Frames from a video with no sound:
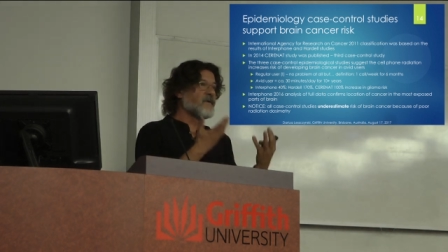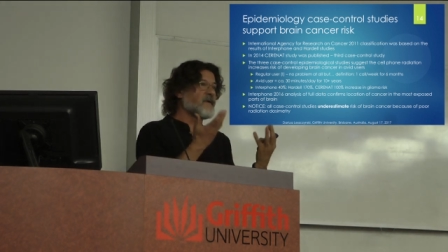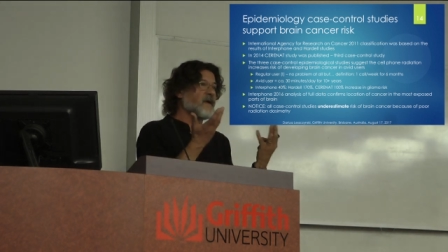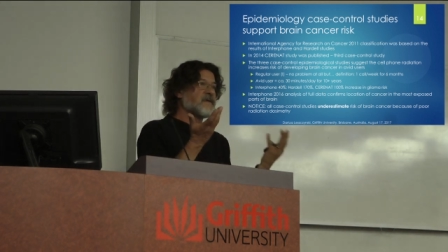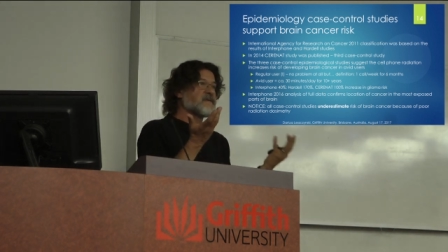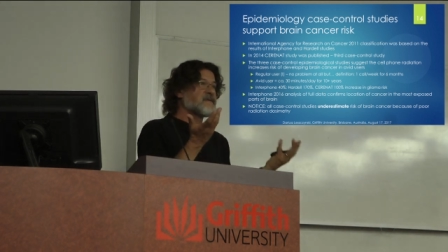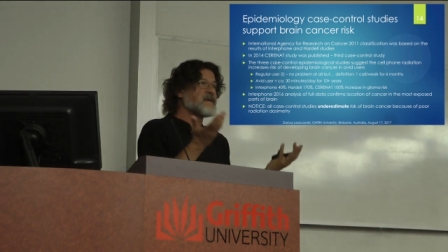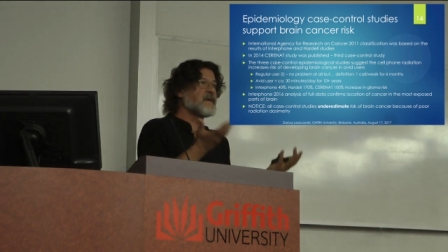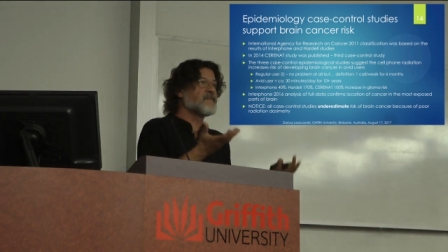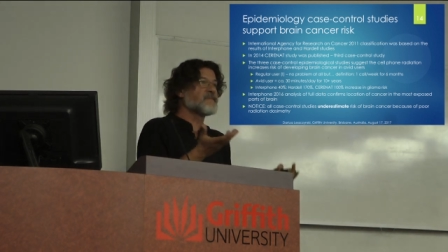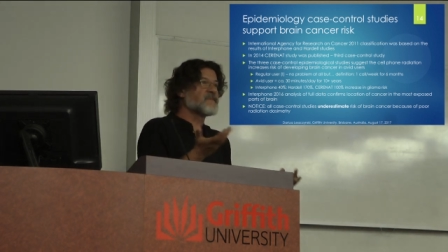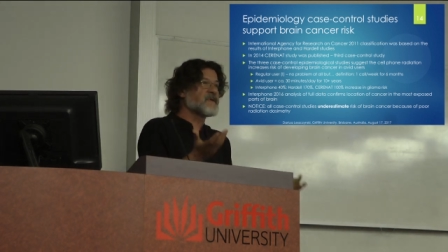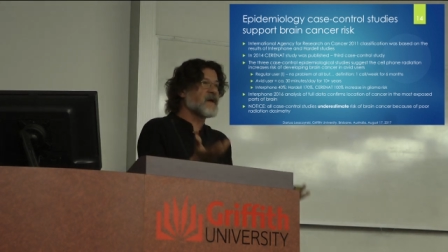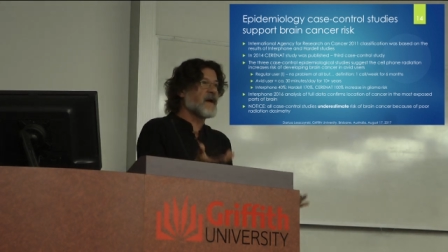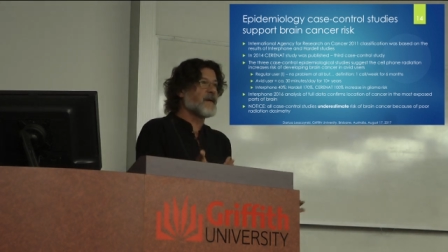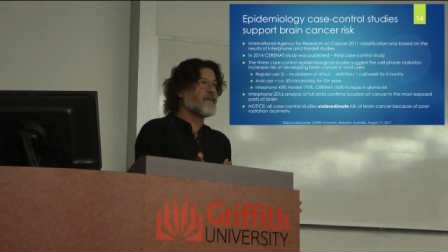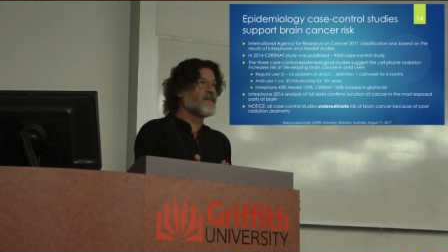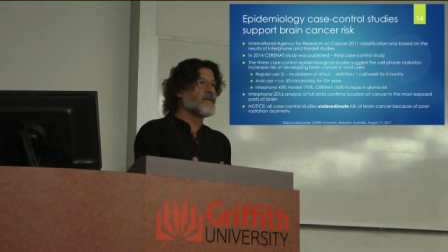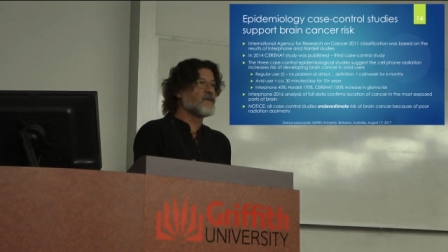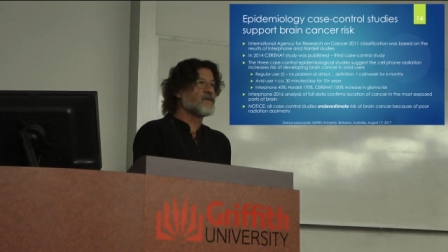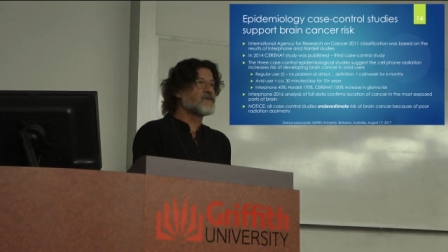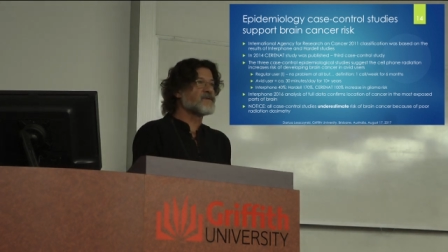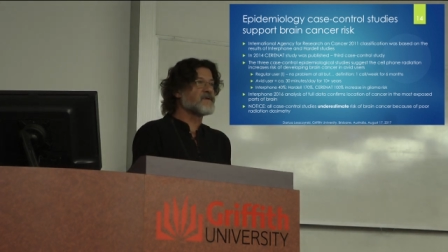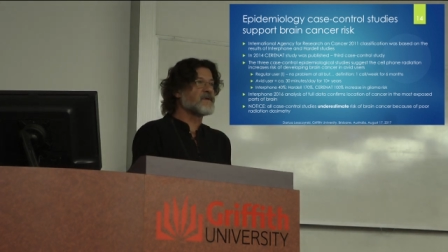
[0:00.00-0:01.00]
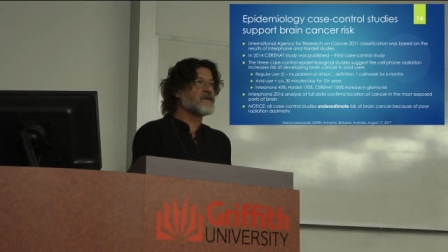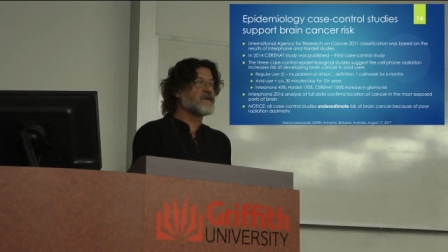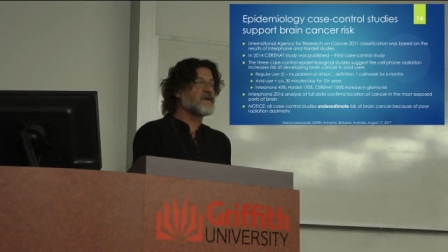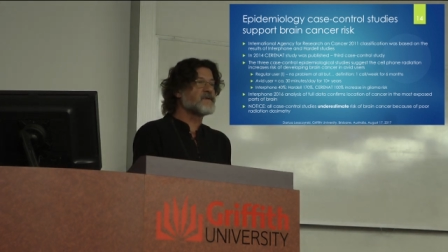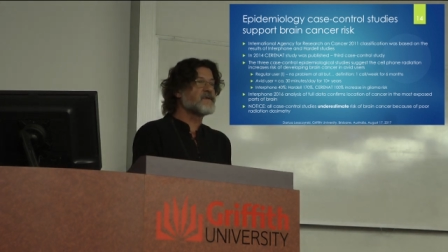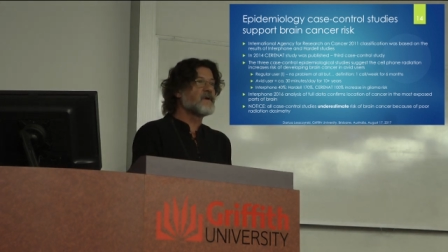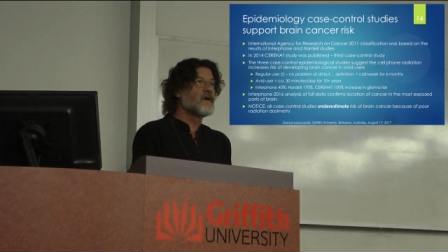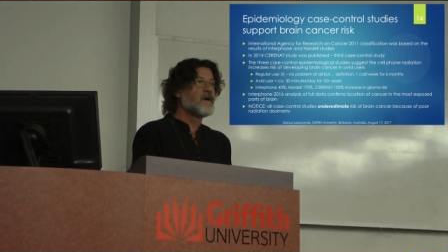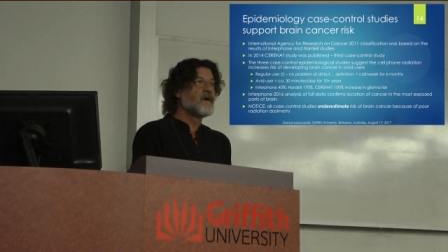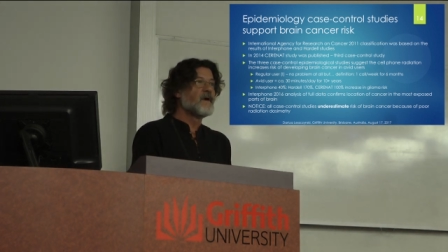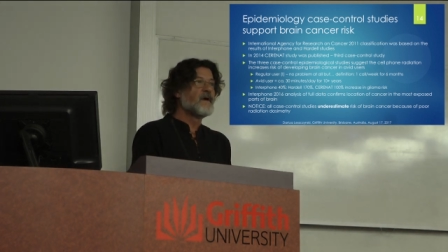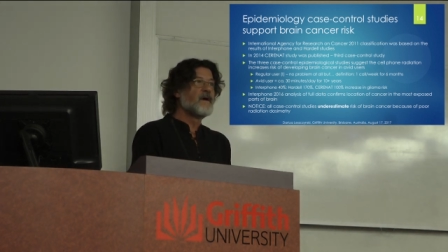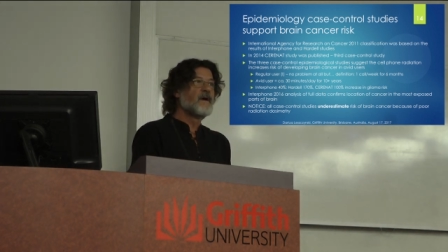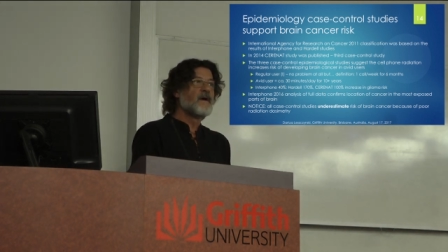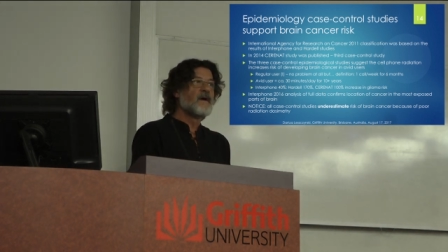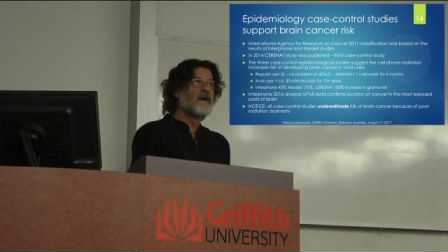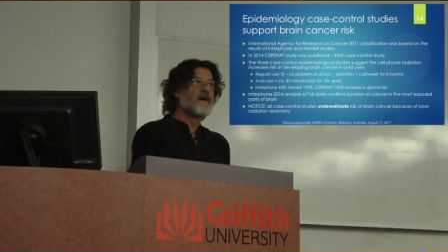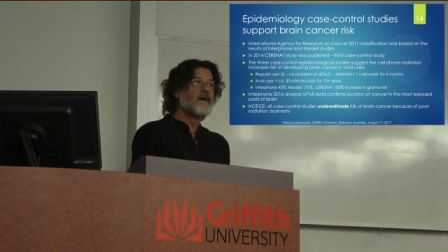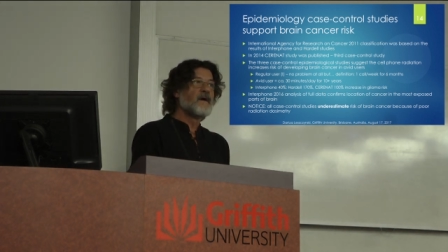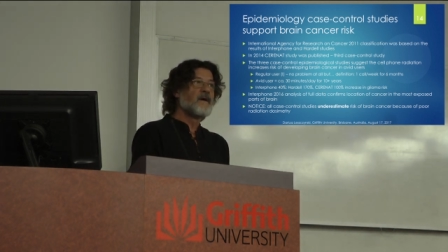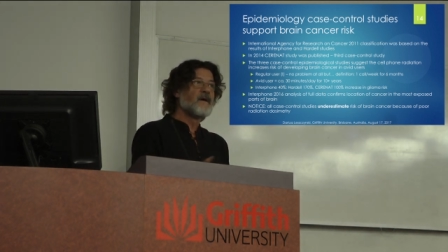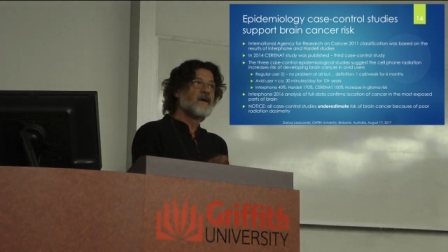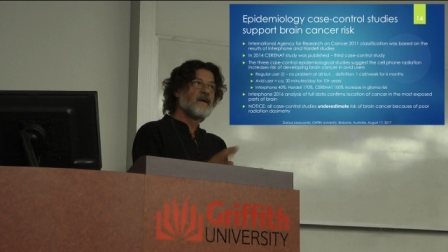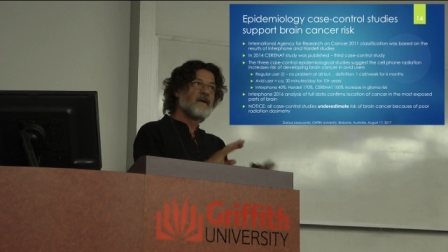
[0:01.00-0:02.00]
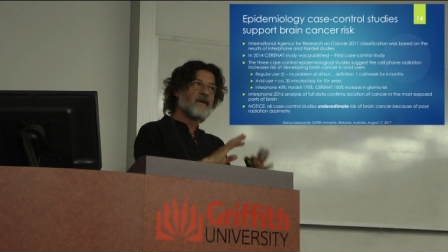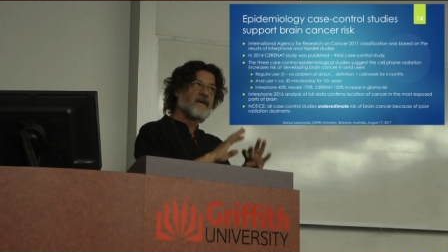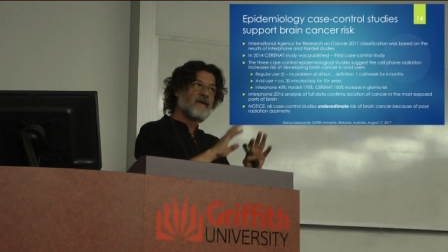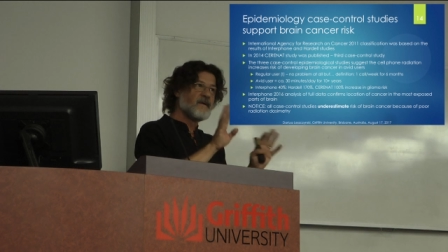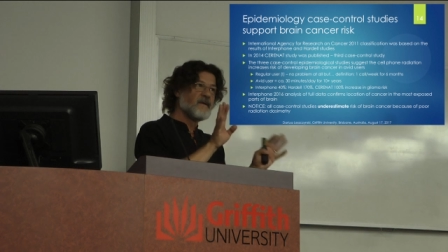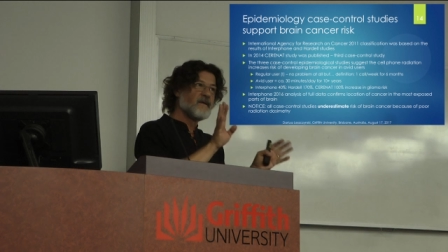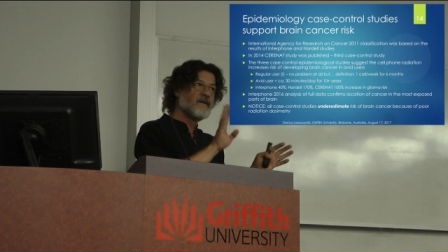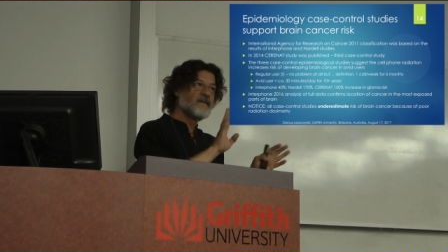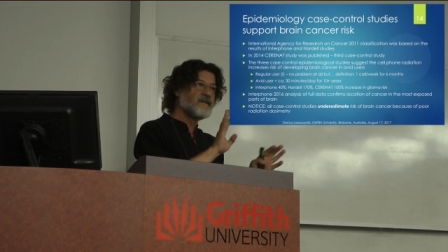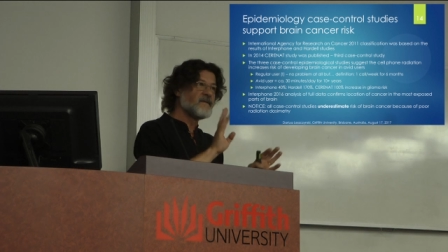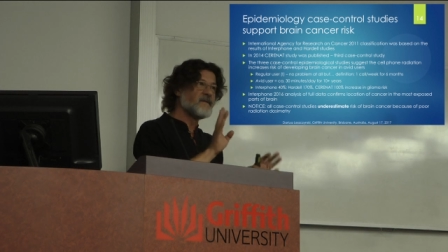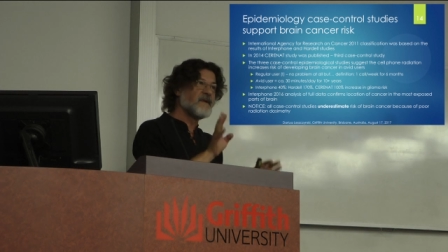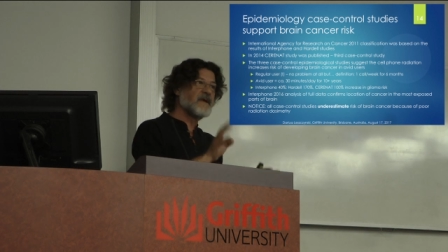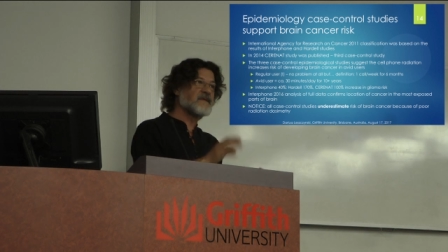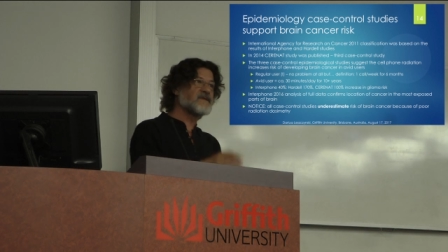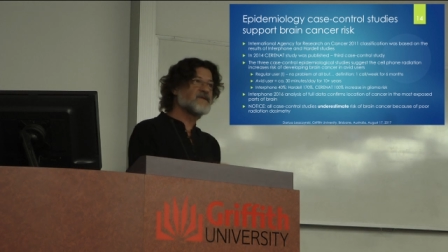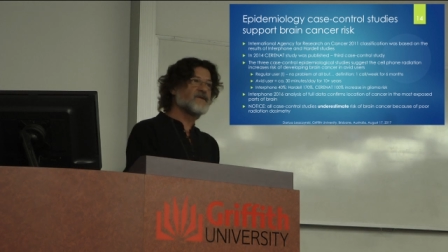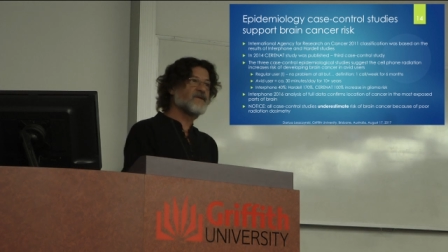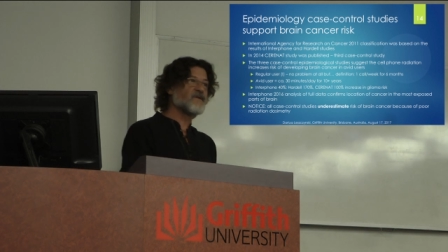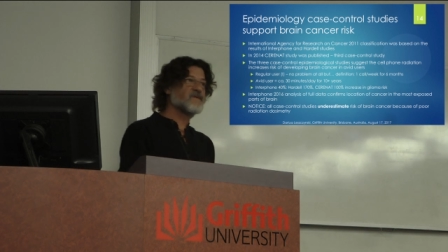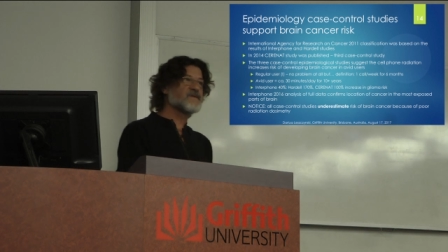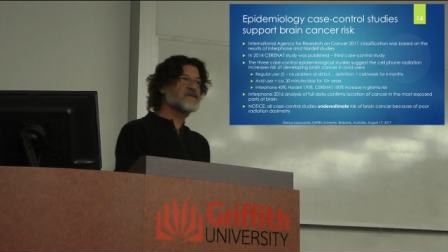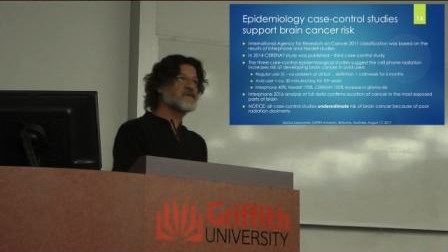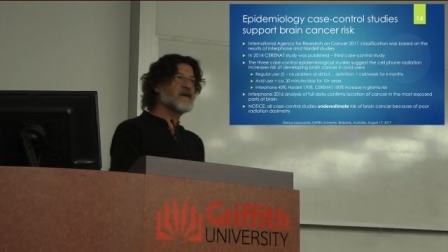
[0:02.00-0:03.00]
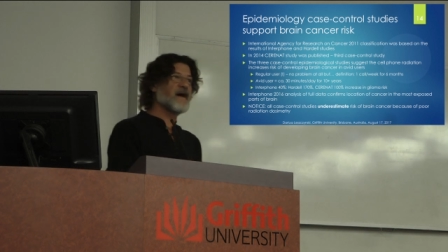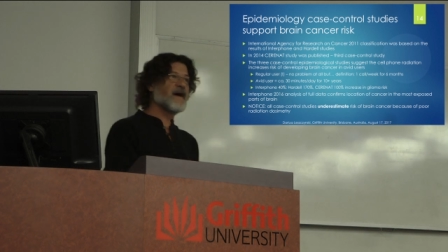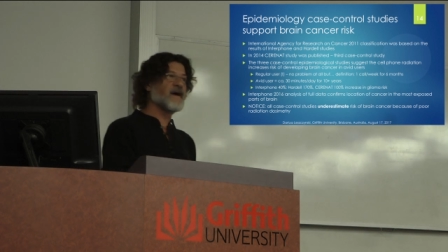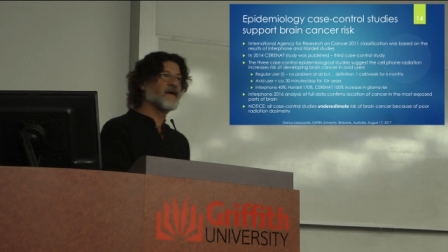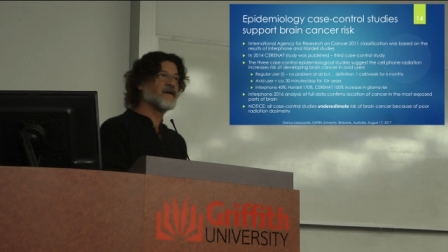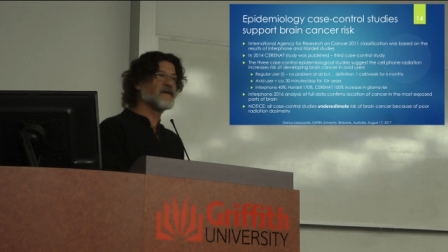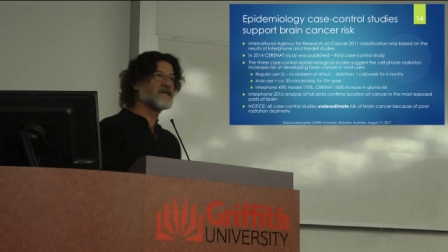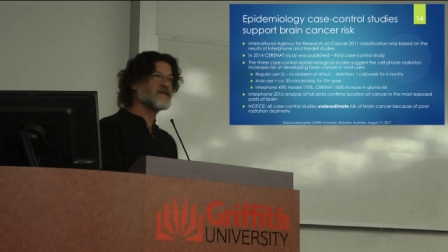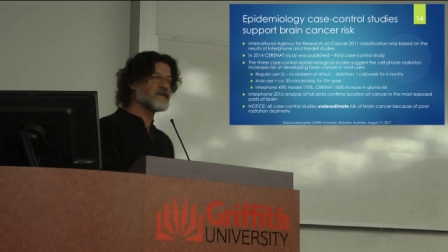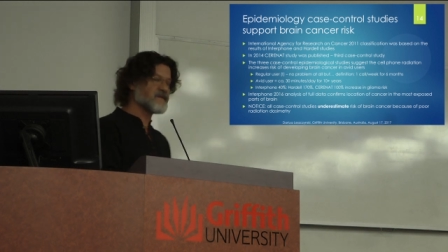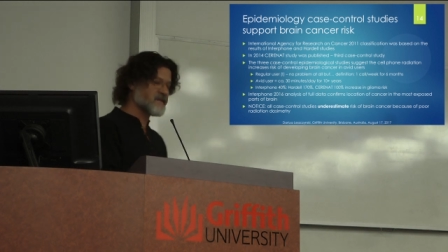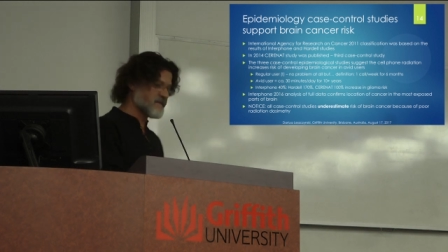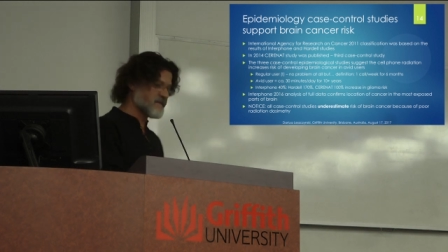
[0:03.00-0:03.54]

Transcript: I sometimes use it. And that's not science.